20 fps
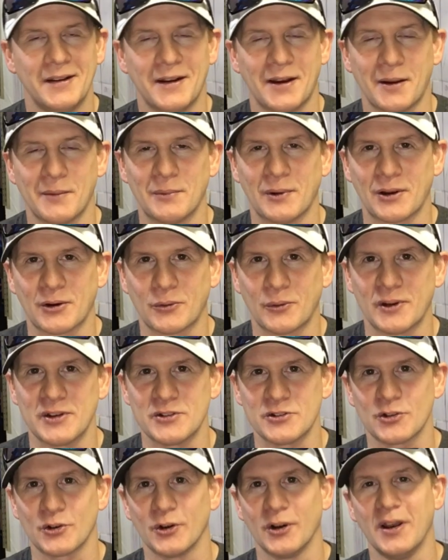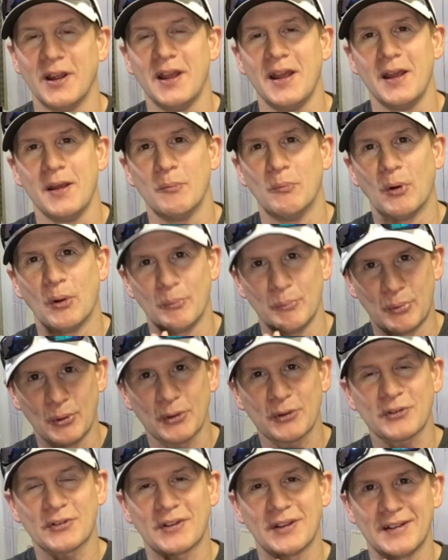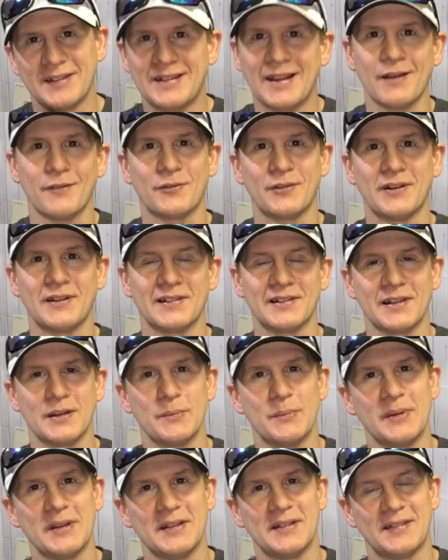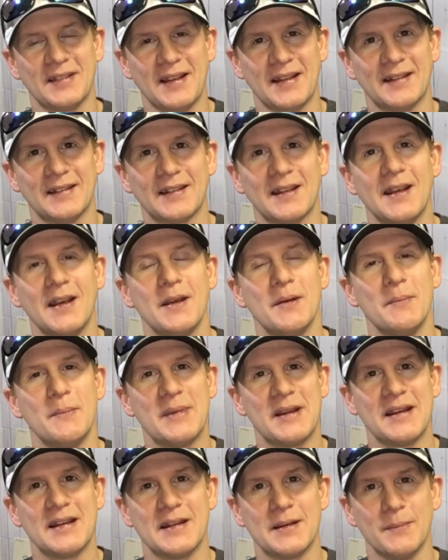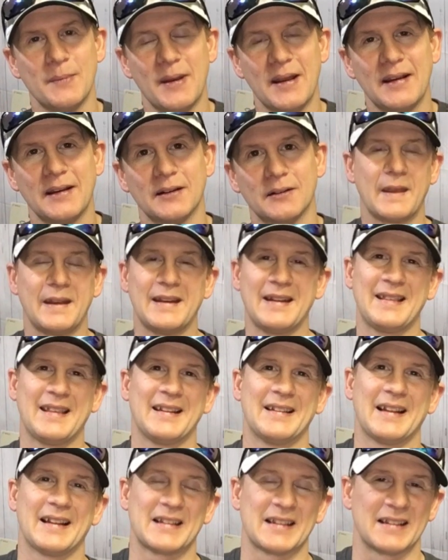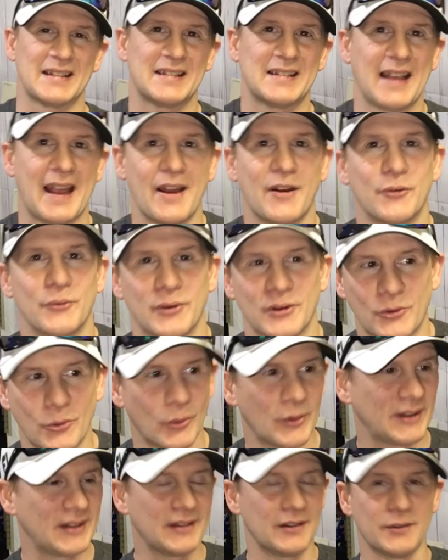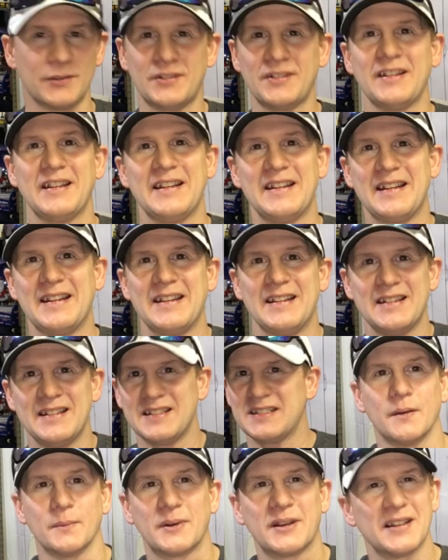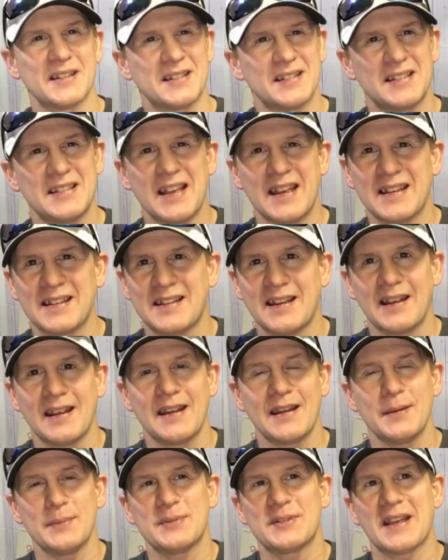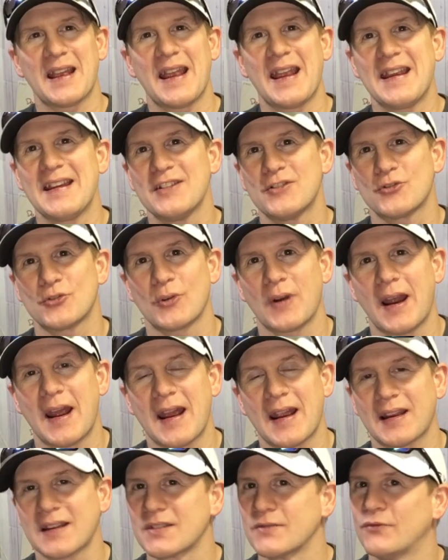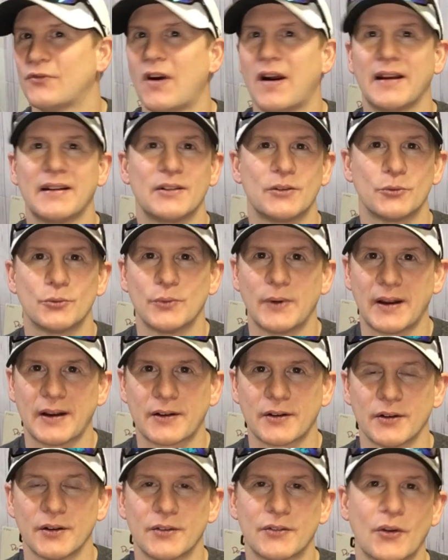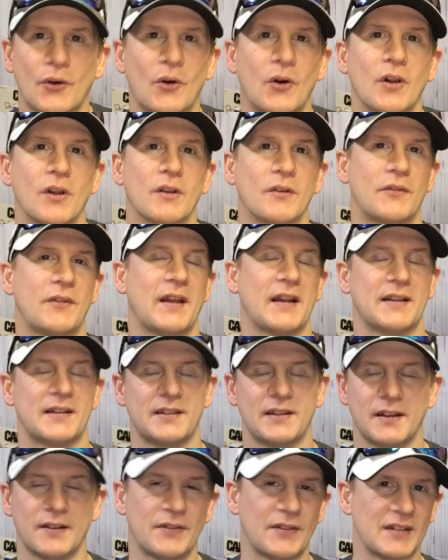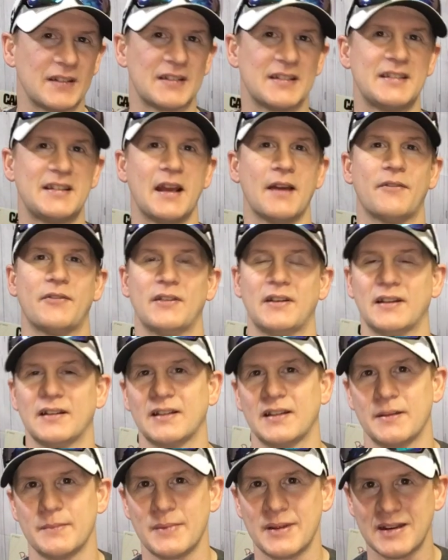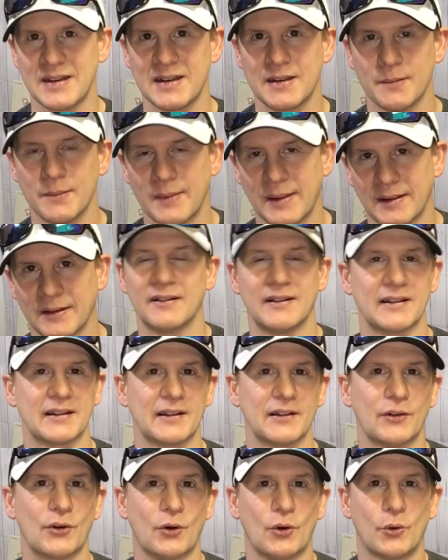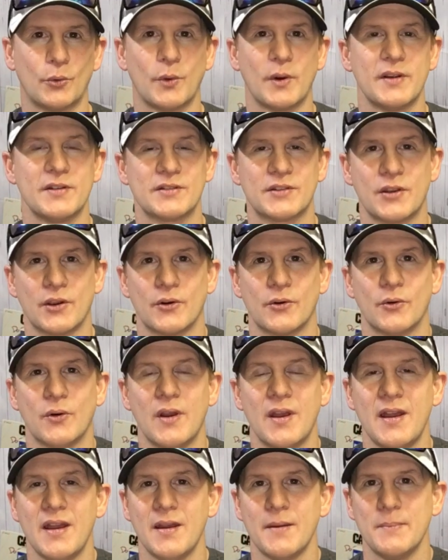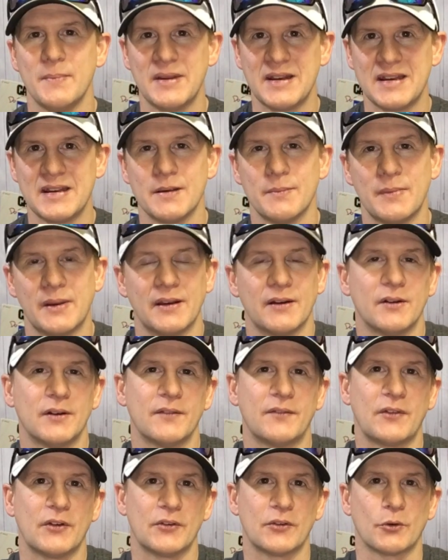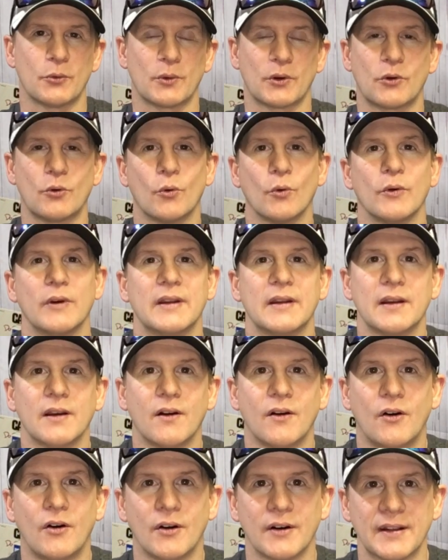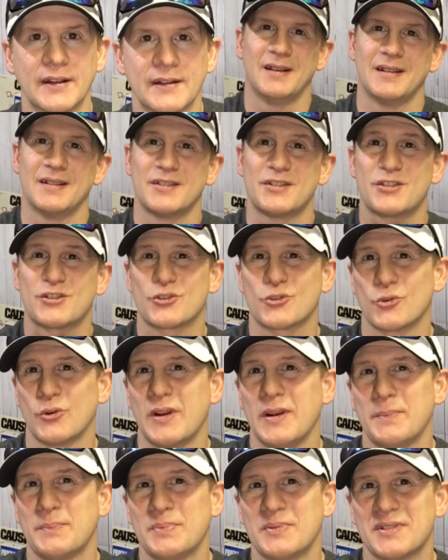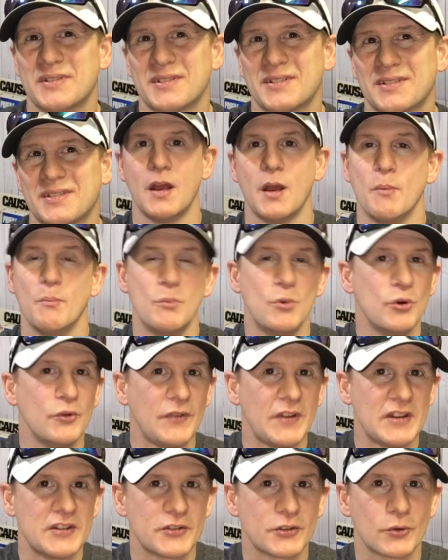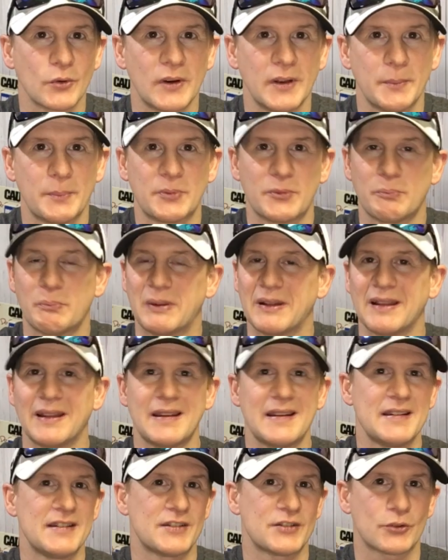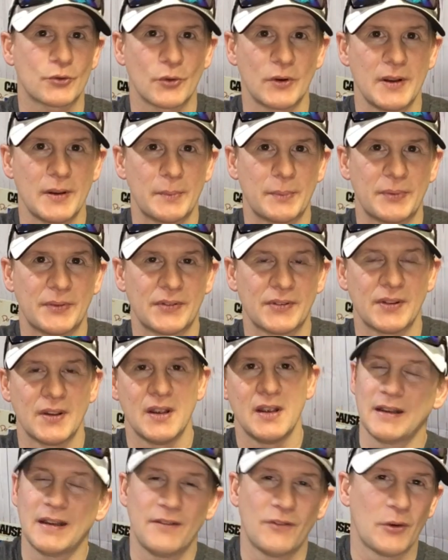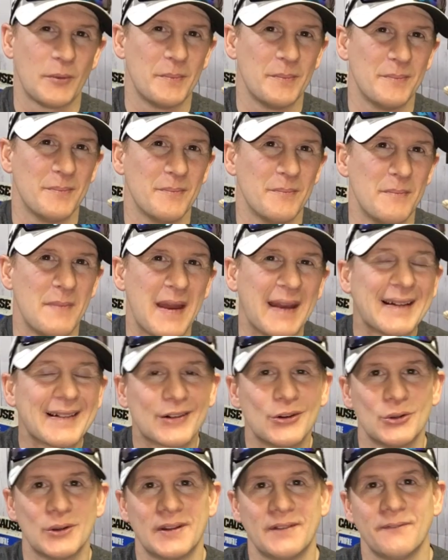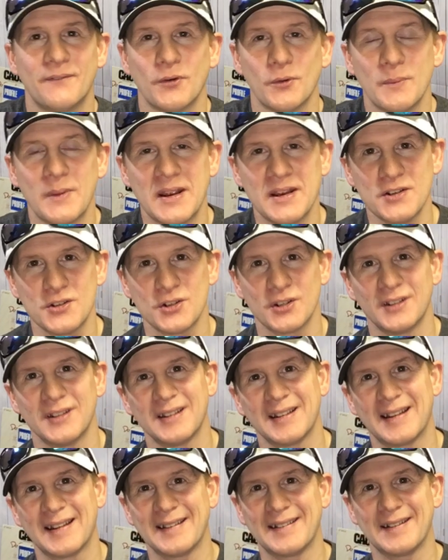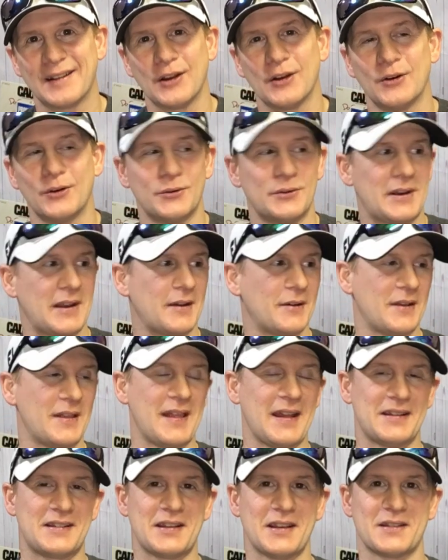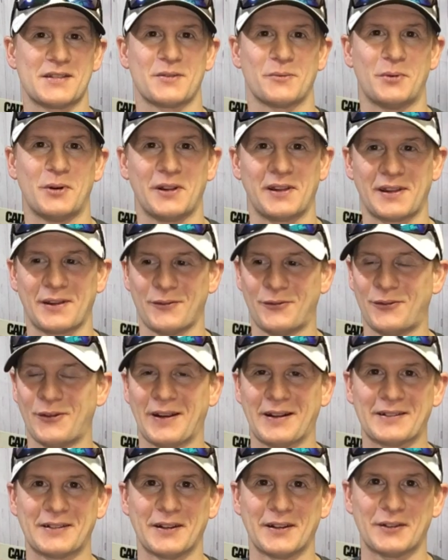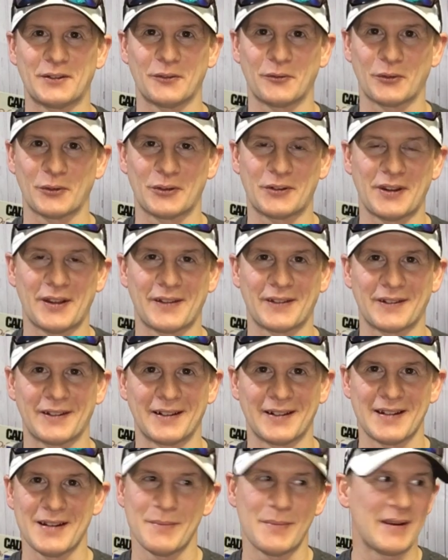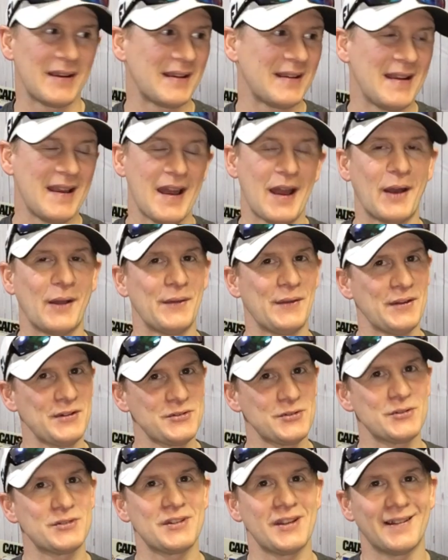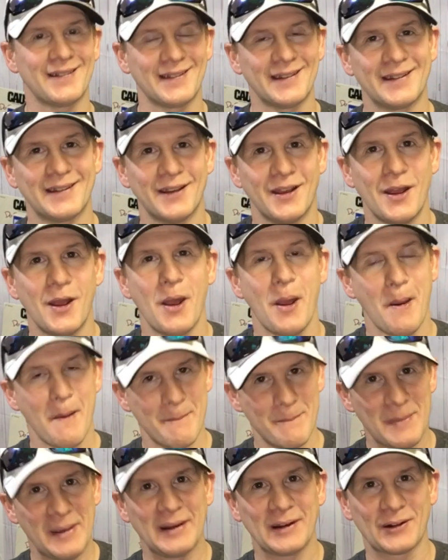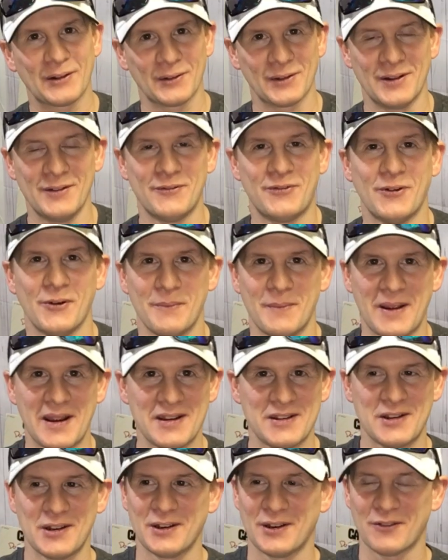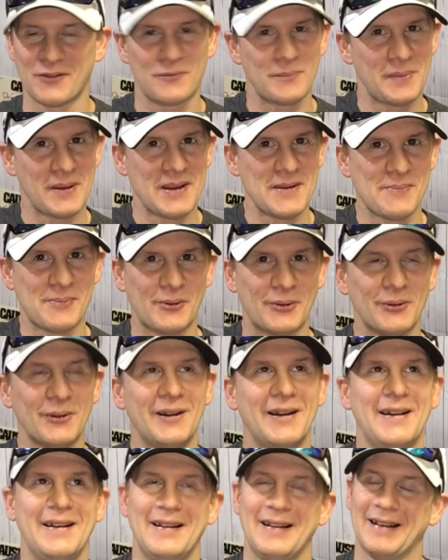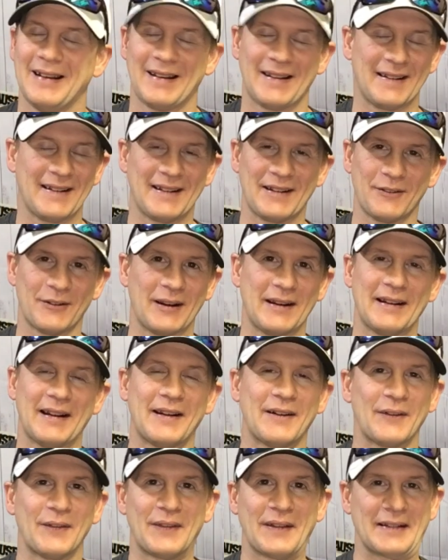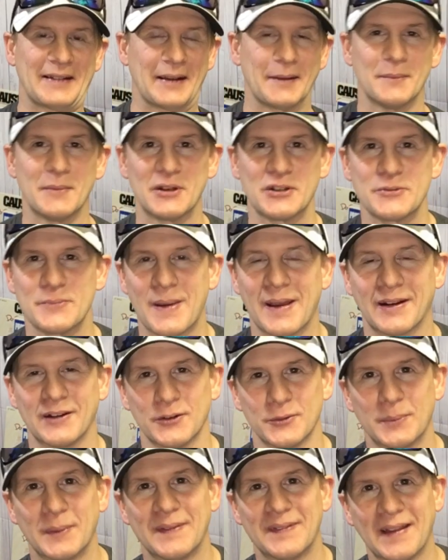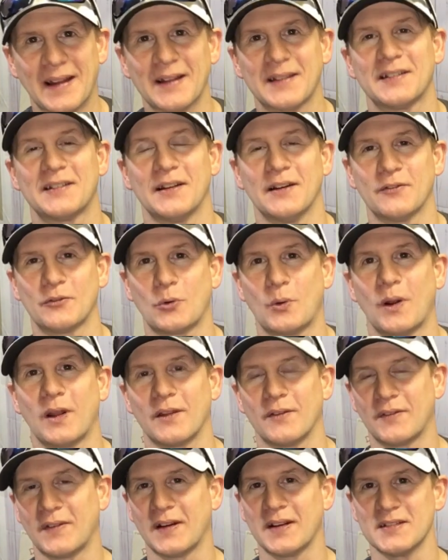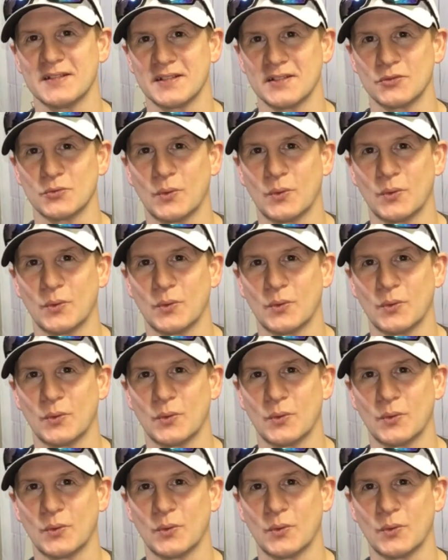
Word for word: I'm not quite sure but books can definitely be sent media mail. Anything that's a sound recording, you know, CDs, cassette tapes, eight tracks, vinyl records, all of that stuff is definitely media mail and can always go media mail if there's a recording on it. Scripts, movie scripts, play scripts, even medical information can go. Now, that doesn't really affect us if we're selling on eBay, unless you're selling medical information of people at any rate, I don't think that much matters, but that stuff qualifies as